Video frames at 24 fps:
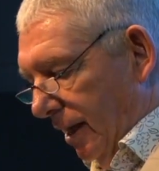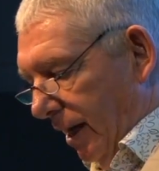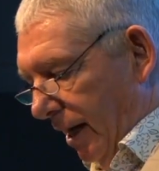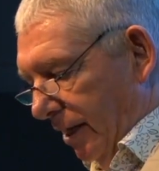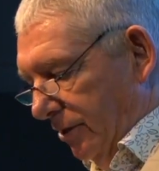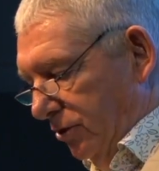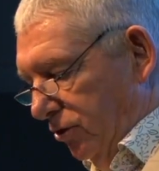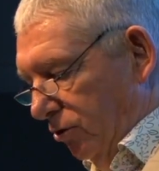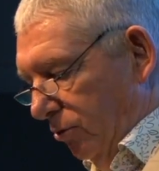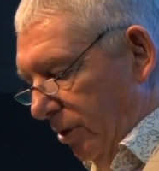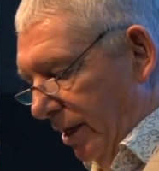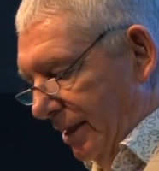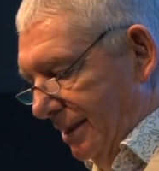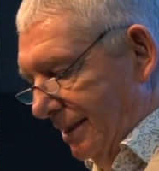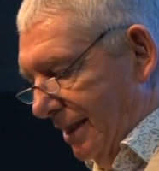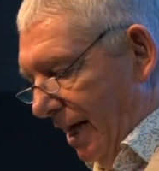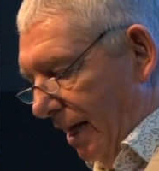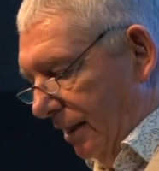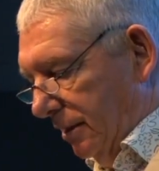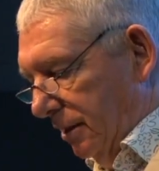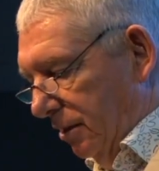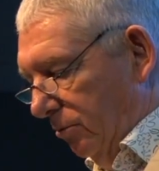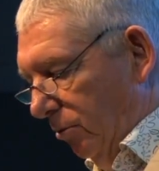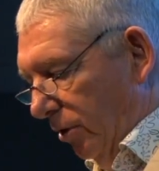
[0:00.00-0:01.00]
I knew
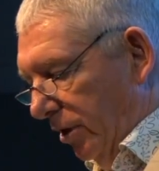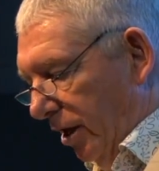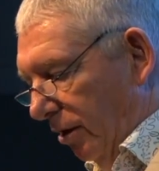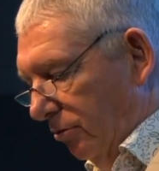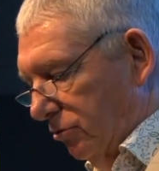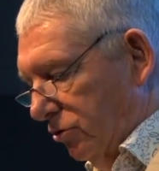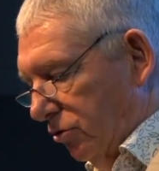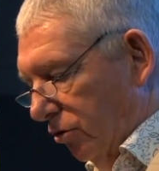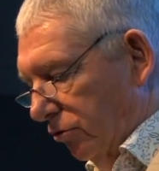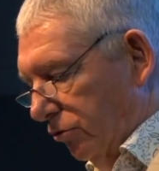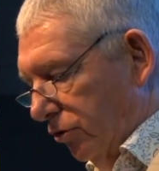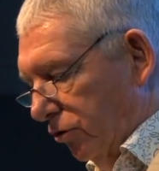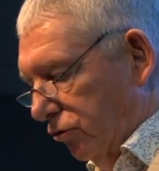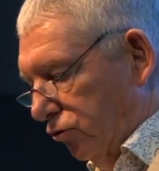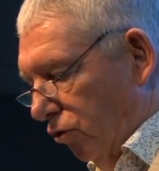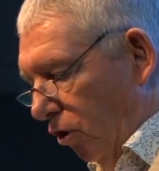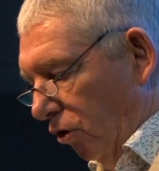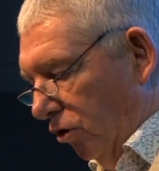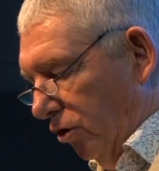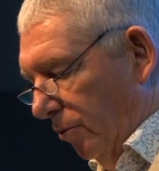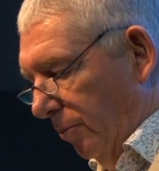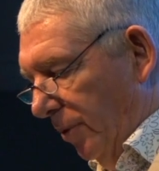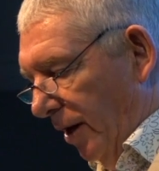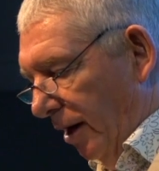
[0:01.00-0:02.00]
exactly what I was going to
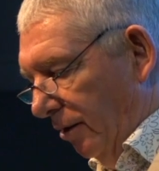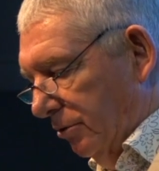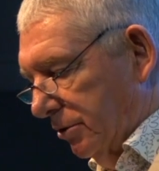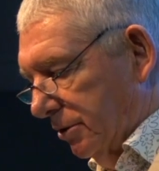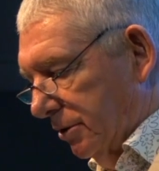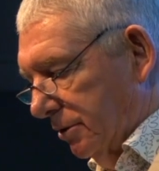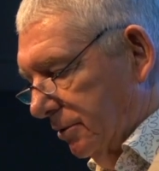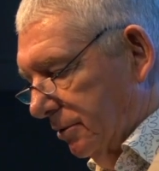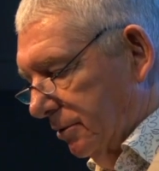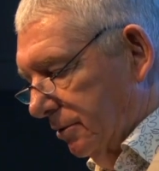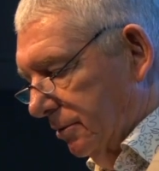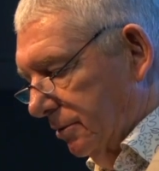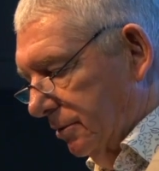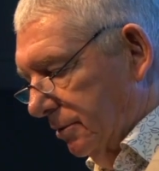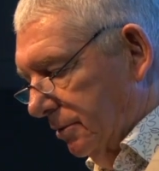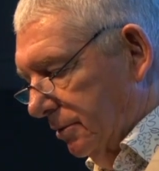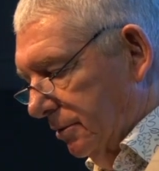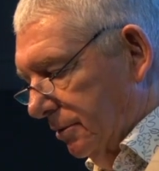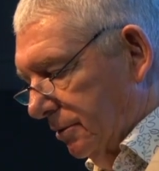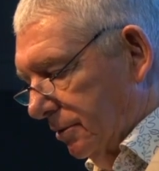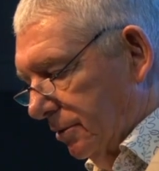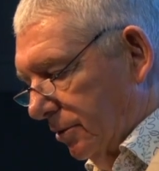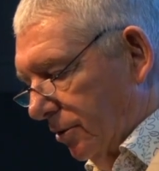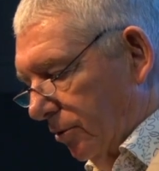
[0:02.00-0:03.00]
talk about
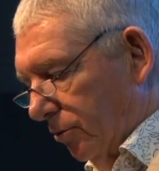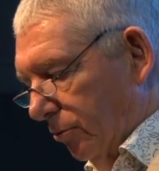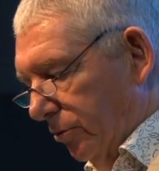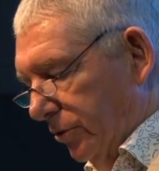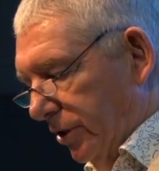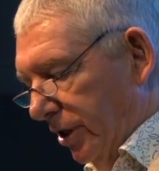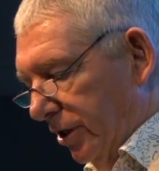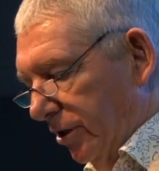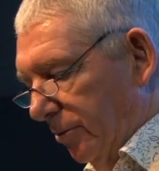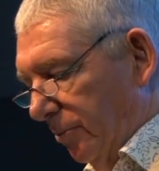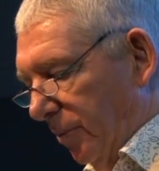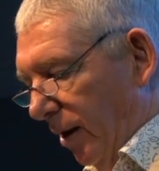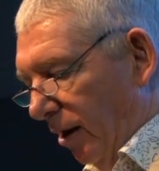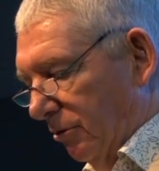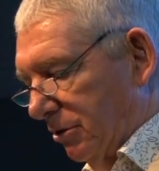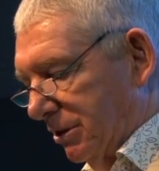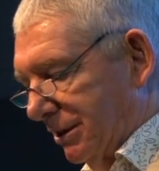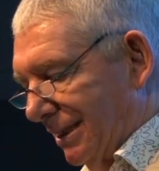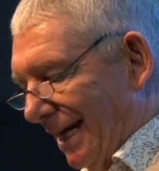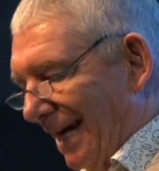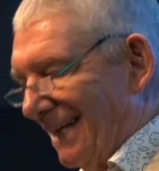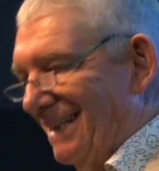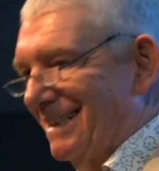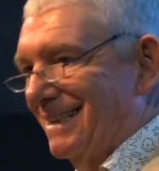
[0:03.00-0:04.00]
within
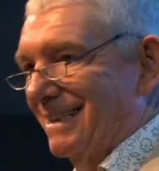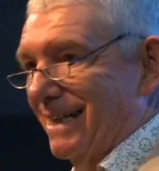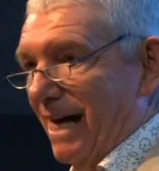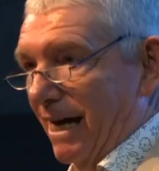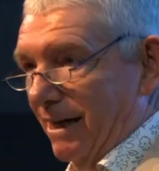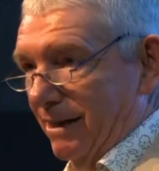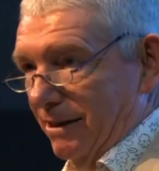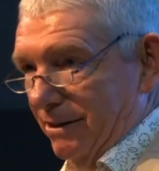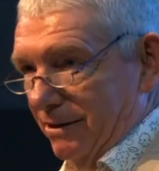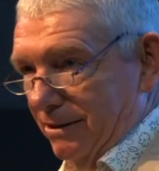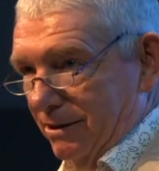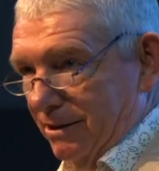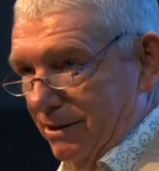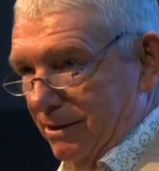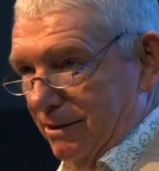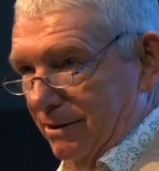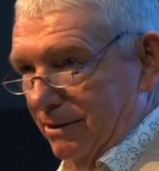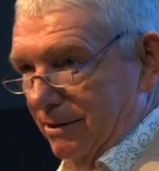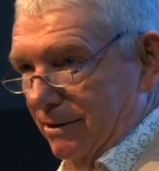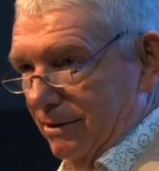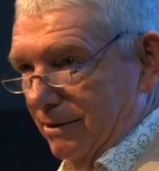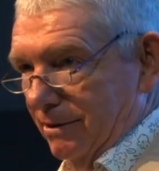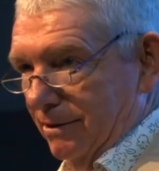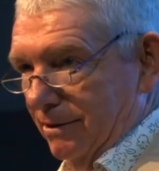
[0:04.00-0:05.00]
about 10 seconds.